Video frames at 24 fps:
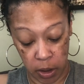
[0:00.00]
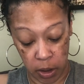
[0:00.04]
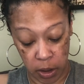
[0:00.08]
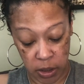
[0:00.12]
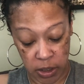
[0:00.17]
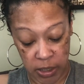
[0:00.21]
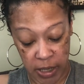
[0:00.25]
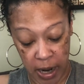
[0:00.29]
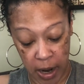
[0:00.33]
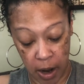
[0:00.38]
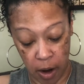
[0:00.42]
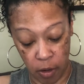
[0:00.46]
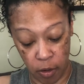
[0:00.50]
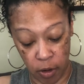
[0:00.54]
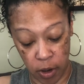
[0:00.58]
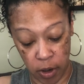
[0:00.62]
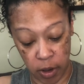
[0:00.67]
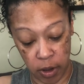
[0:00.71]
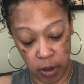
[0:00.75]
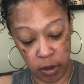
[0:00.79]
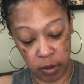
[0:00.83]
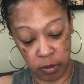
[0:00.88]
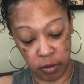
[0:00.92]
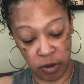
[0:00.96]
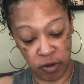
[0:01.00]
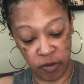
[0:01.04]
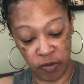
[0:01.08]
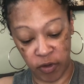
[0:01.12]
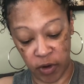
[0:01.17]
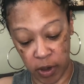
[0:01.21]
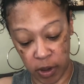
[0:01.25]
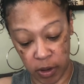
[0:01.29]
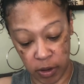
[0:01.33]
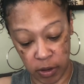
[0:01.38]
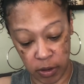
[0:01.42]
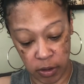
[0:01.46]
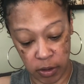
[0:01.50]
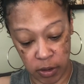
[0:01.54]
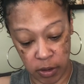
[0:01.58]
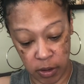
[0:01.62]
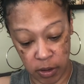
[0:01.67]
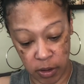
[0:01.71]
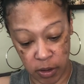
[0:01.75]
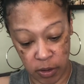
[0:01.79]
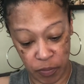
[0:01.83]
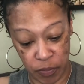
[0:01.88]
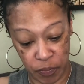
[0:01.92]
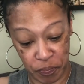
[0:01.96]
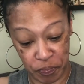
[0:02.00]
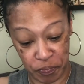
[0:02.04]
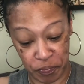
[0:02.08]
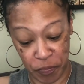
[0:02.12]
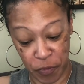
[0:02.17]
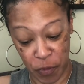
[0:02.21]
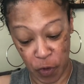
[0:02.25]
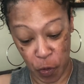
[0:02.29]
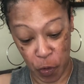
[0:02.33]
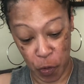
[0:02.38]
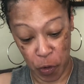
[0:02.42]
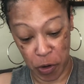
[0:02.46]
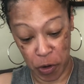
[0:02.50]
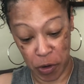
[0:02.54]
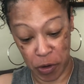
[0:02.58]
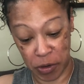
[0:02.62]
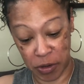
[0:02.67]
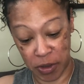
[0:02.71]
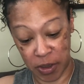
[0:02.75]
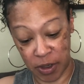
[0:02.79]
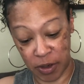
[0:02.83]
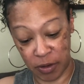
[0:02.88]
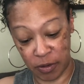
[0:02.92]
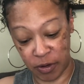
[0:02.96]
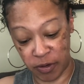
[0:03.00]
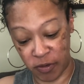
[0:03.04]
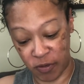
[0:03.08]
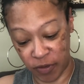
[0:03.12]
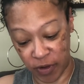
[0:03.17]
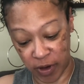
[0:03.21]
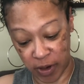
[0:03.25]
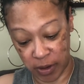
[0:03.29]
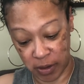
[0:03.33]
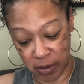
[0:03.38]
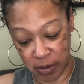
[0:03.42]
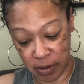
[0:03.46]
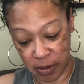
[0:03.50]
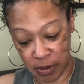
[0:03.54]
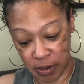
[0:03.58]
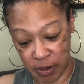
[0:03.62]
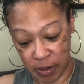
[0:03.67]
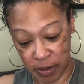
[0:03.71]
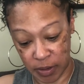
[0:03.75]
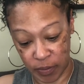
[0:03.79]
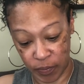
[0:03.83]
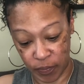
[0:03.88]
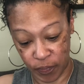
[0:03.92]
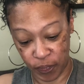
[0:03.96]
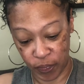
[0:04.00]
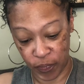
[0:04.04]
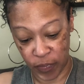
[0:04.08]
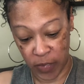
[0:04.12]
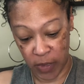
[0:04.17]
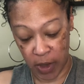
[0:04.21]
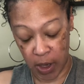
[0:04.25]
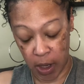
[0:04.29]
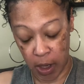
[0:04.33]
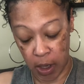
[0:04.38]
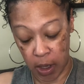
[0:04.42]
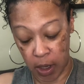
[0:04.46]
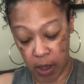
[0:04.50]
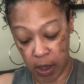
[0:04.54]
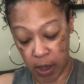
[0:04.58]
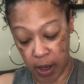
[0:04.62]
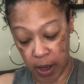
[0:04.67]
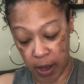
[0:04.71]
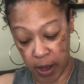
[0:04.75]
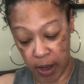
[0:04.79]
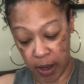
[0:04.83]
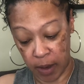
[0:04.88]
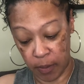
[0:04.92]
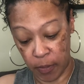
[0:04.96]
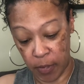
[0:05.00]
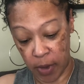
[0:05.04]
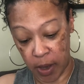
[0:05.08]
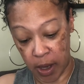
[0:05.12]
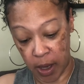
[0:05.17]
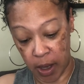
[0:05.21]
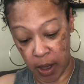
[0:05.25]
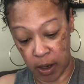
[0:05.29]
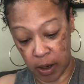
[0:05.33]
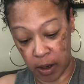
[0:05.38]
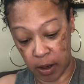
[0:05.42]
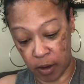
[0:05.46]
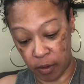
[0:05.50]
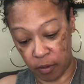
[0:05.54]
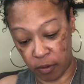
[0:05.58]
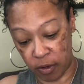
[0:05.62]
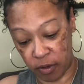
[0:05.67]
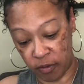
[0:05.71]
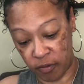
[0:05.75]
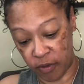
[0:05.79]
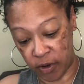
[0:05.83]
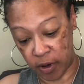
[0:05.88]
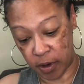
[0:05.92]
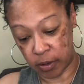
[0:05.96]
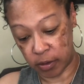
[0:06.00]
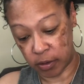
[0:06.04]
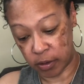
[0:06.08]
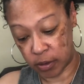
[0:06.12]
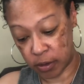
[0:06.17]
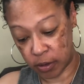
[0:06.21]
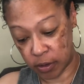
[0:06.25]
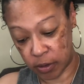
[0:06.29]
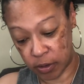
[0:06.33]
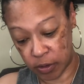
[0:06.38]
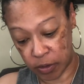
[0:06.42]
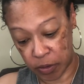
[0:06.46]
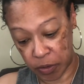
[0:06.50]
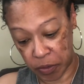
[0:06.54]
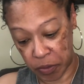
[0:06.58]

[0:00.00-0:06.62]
Tower in the reverse, the world in the reverse, Hanged Man, in the reverse.